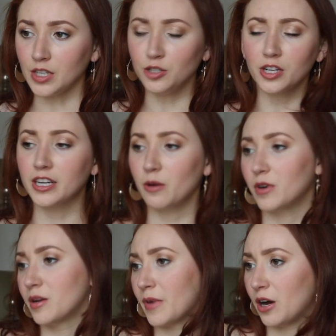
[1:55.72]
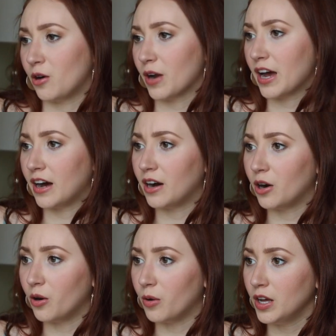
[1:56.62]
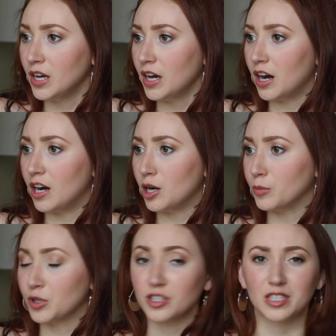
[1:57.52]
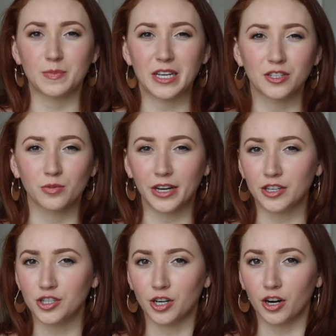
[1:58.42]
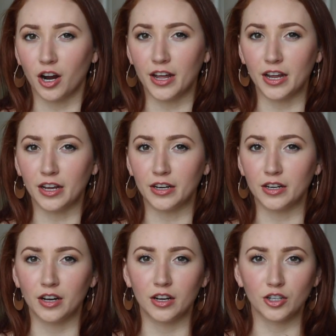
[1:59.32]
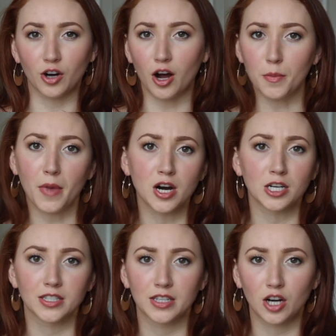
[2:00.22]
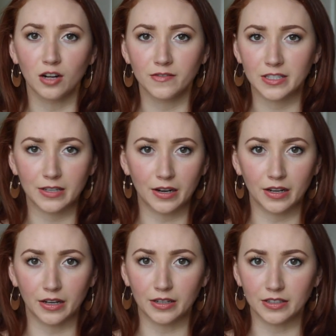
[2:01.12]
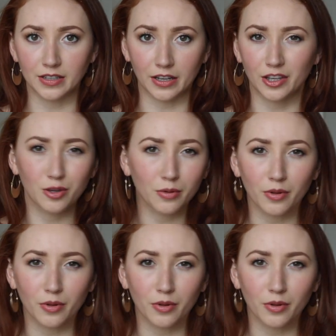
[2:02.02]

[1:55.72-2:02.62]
you could get one about how you're a space ranger and you're on Mars, and then all of a sudden this cute